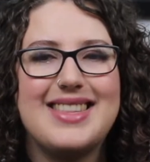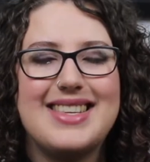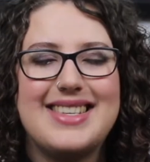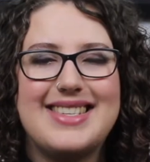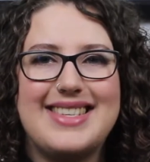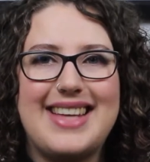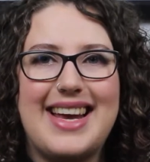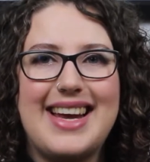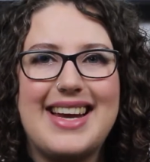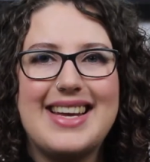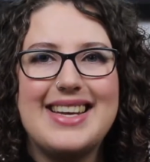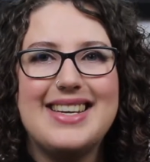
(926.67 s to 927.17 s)
The
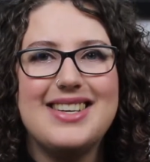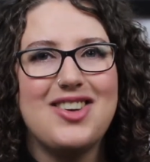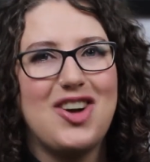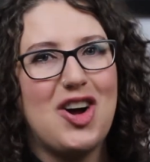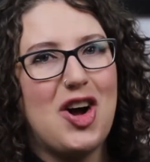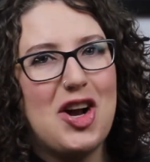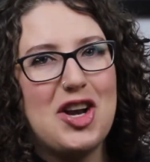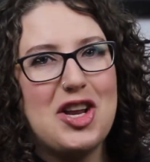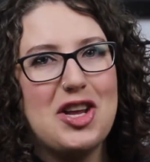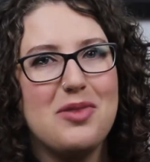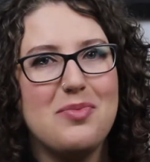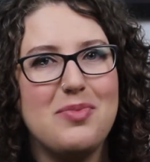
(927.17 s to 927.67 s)
second
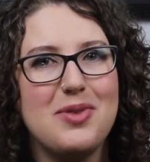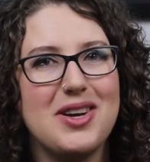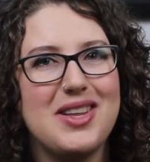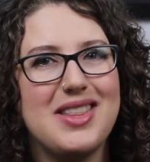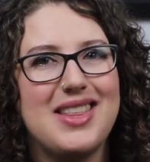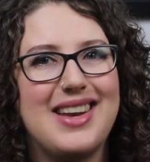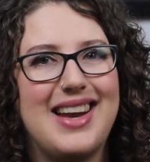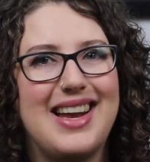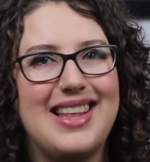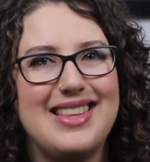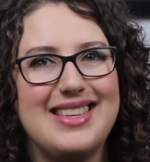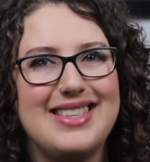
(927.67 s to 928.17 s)
audiobook
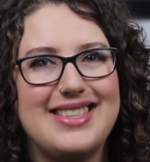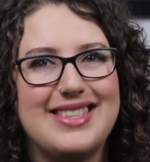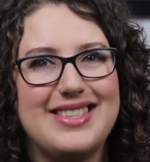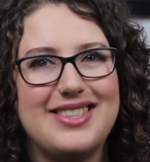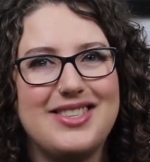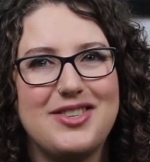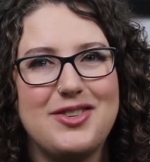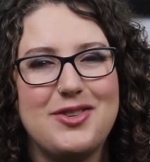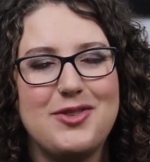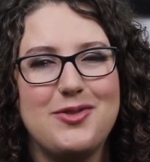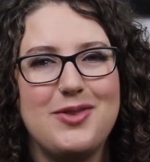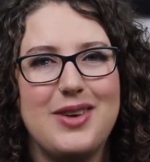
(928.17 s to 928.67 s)
that I
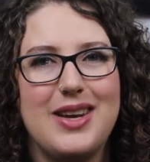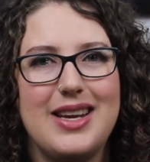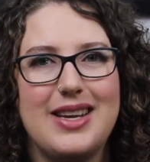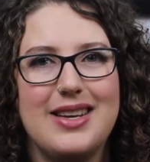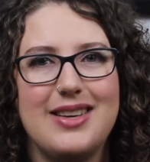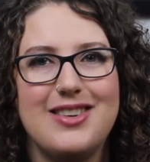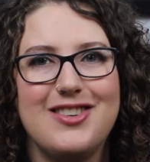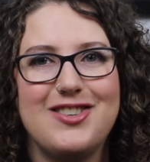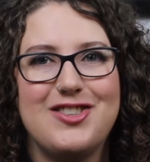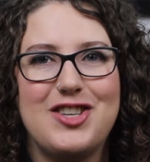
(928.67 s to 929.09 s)
listened to in